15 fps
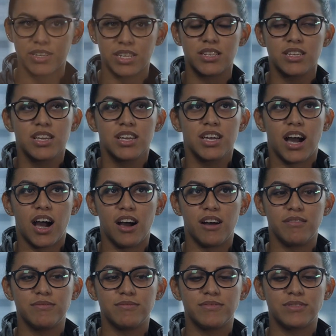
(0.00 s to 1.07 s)
and
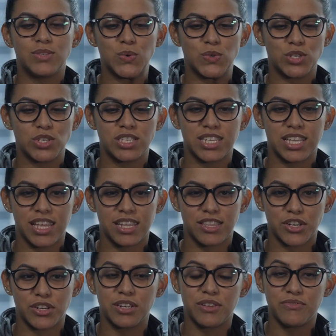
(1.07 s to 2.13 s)
um, to understand that
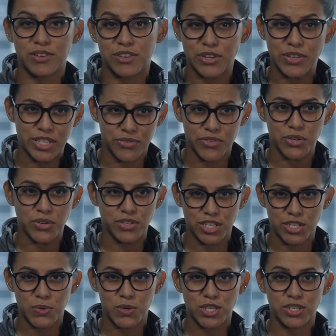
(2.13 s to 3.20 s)
they're in a very difficult
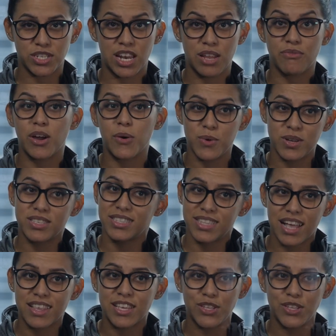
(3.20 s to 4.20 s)
situation. And if I was in that